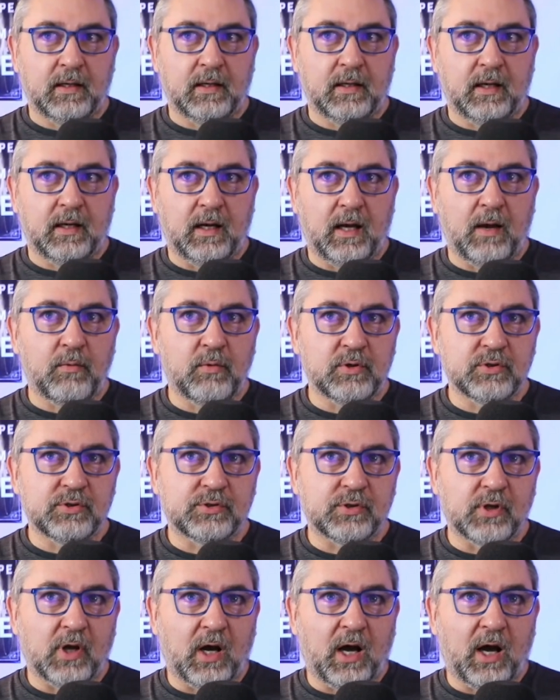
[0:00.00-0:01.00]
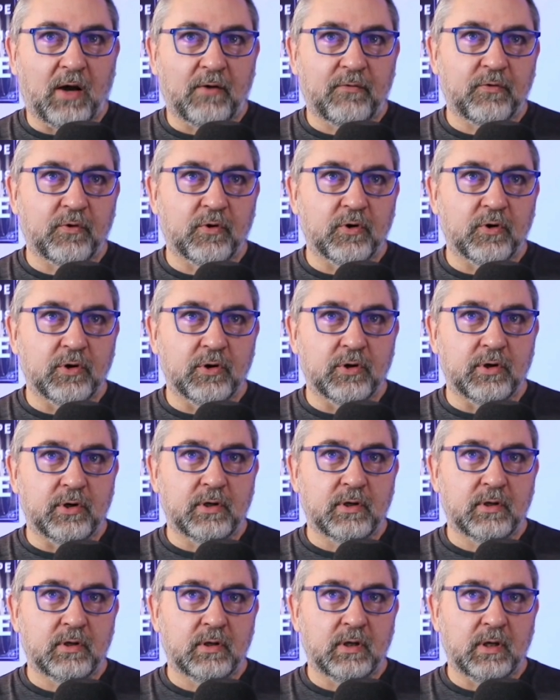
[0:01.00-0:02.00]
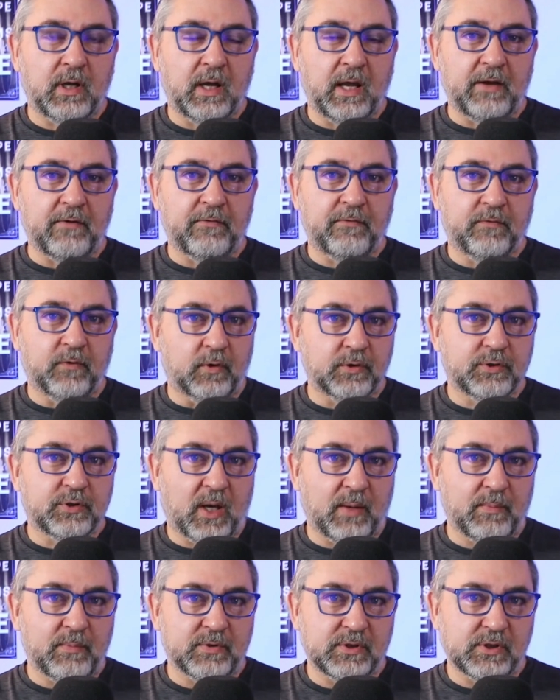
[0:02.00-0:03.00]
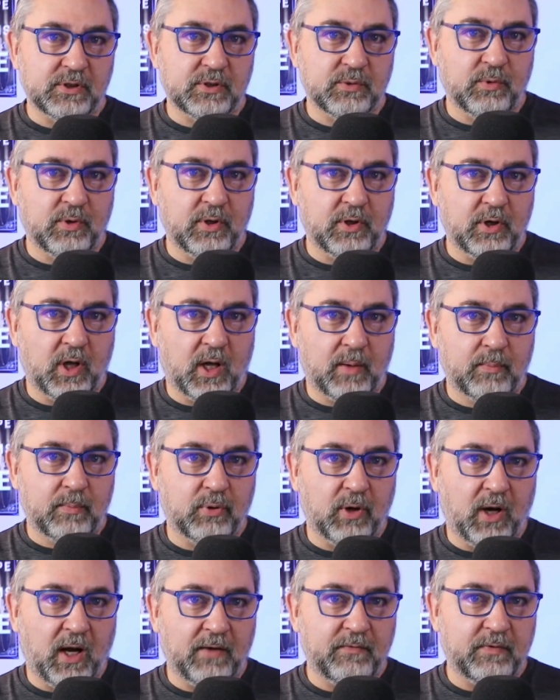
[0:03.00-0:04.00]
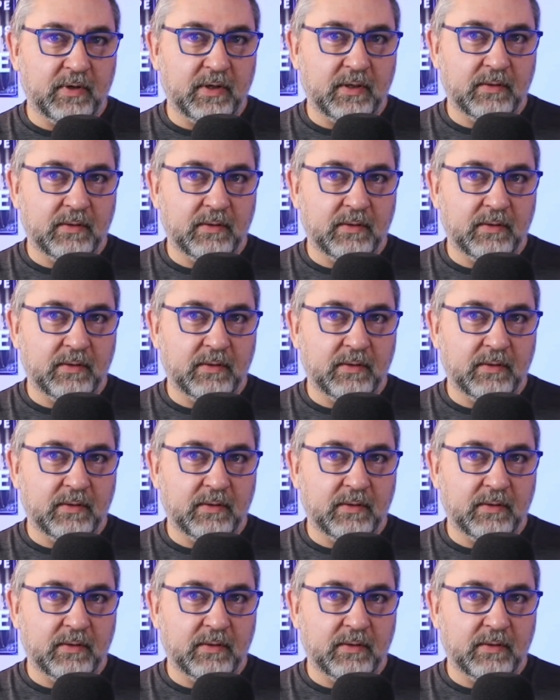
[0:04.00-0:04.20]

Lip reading: was offered a full-time position with a nonprofit,